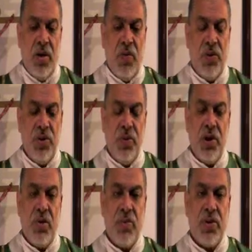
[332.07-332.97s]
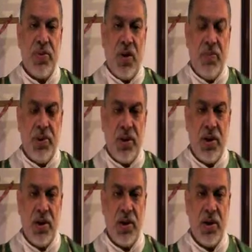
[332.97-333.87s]
When you become corrupt,
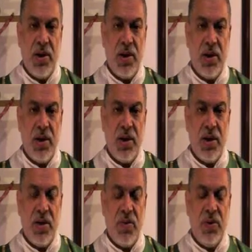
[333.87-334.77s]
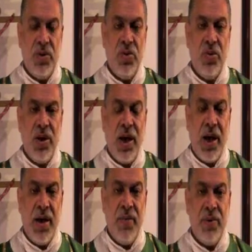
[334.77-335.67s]
when you
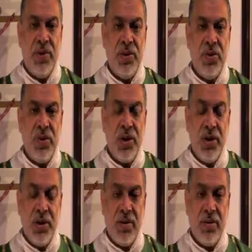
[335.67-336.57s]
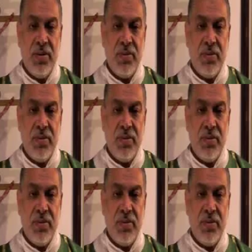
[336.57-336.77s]
lie, when you kill,